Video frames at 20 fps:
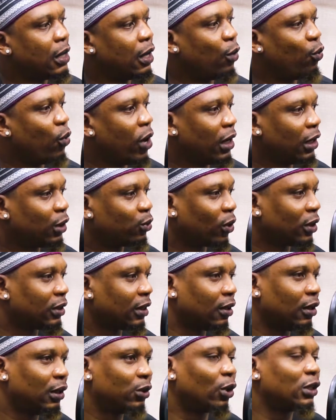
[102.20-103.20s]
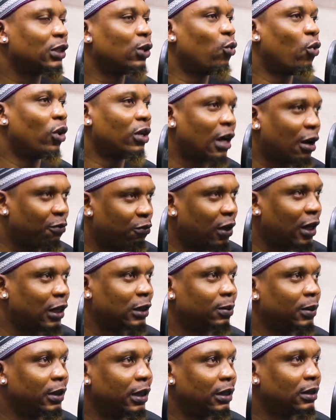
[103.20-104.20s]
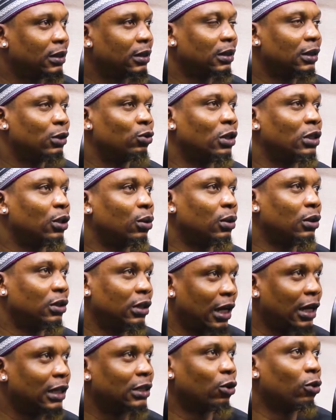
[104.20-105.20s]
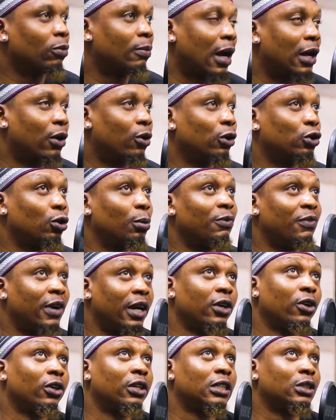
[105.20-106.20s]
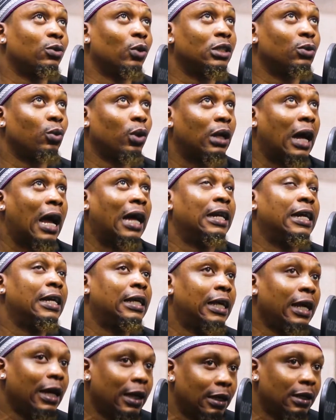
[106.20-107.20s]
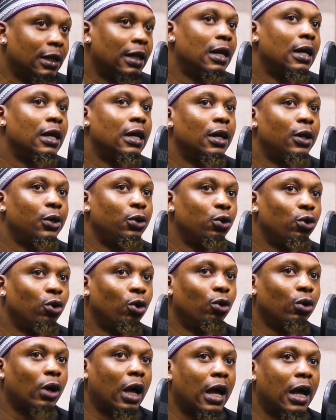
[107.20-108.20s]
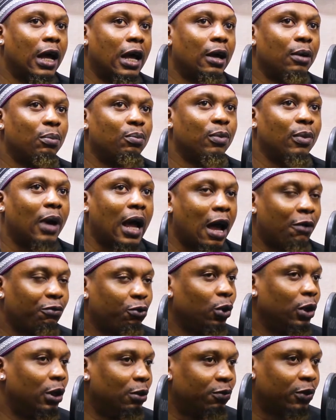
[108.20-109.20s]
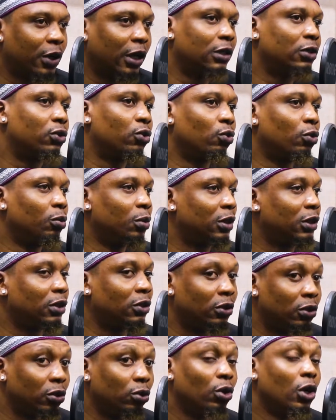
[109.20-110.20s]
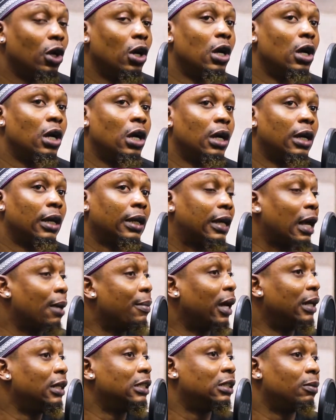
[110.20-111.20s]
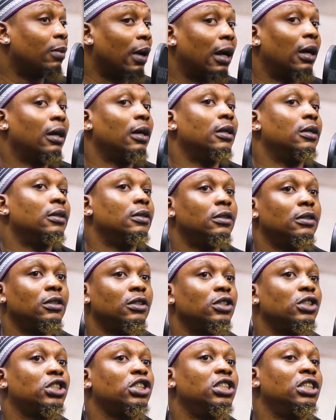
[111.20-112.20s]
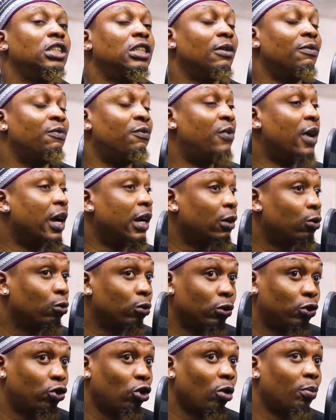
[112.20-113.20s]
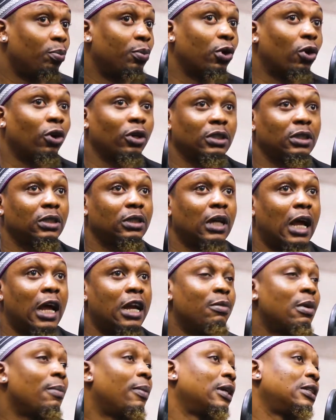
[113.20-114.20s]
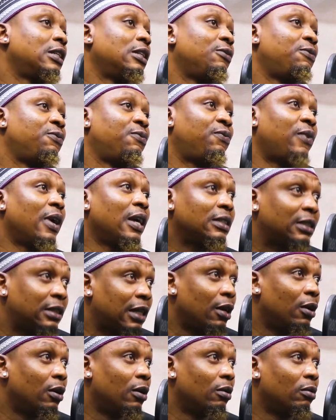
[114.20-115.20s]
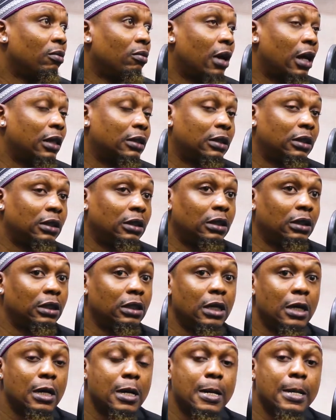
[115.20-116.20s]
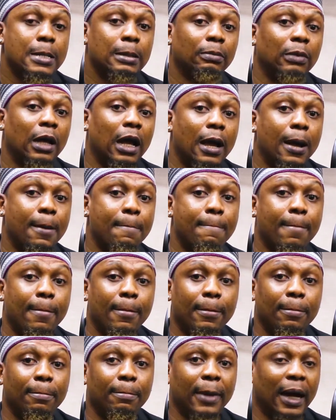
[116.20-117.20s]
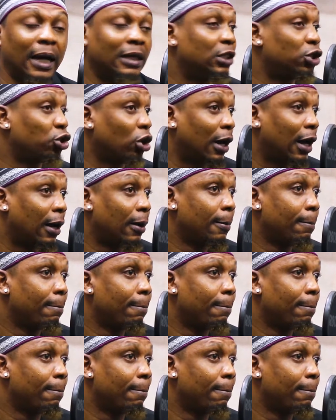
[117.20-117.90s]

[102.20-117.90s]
Well, it was a wonderful experience. To be very honest, and again, you know, I have to give credit to whom it is due. Kemi Adetiba, she did a very good job, because I remember, I said, the first day where I see Aunty Shola,